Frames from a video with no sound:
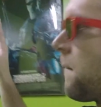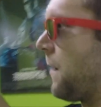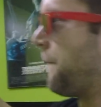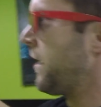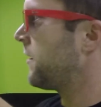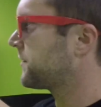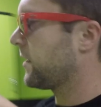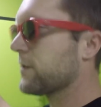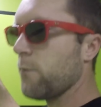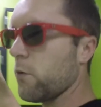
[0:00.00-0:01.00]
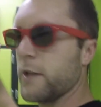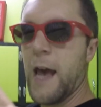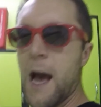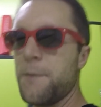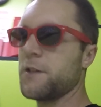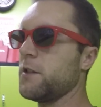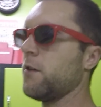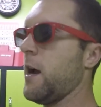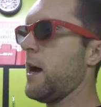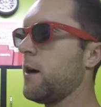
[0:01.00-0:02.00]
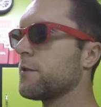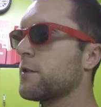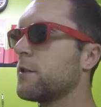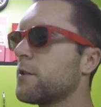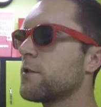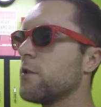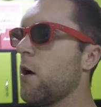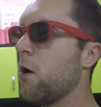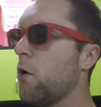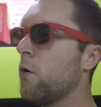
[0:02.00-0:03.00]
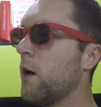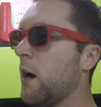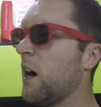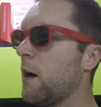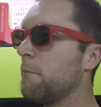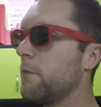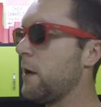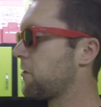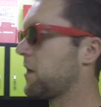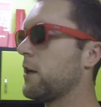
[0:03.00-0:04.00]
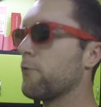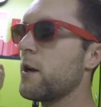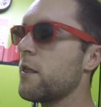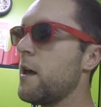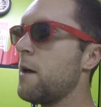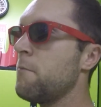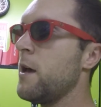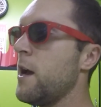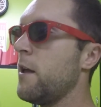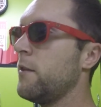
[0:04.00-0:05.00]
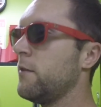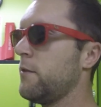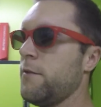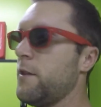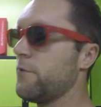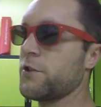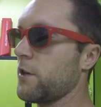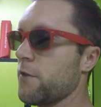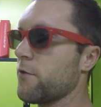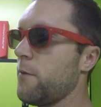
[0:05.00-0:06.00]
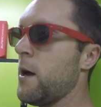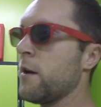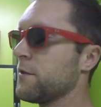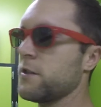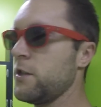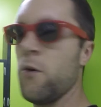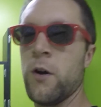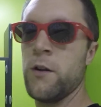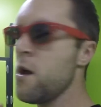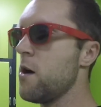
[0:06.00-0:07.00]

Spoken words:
my parents had some old cabinets in their house, so they were getting rid of them and they were just going to throw them out. I was like, you know what? No,